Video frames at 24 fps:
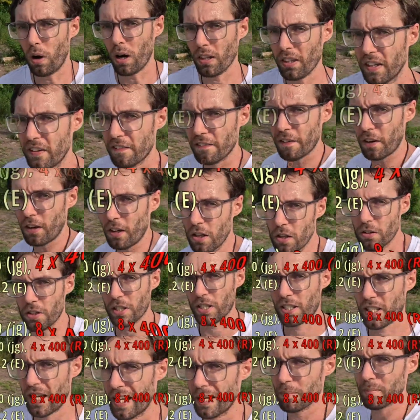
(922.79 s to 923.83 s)
While they follow the
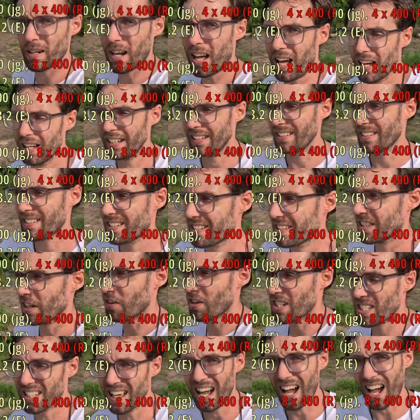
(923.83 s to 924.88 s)
same lines,
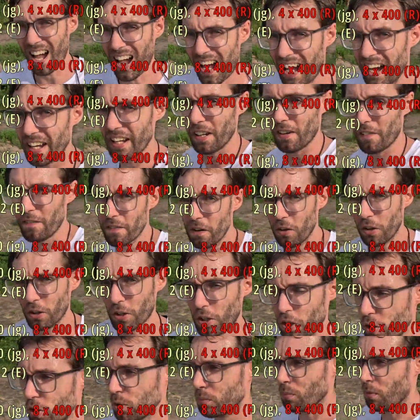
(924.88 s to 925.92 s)
there is a higher
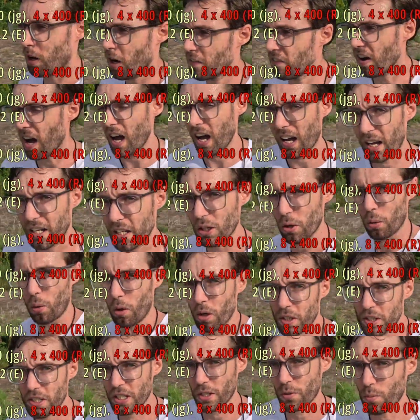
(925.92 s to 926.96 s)
volume of high
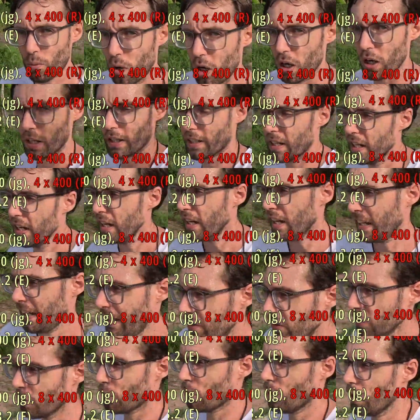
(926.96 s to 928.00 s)
quality work
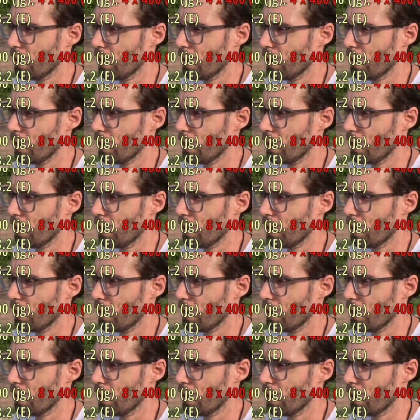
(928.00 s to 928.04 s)
in the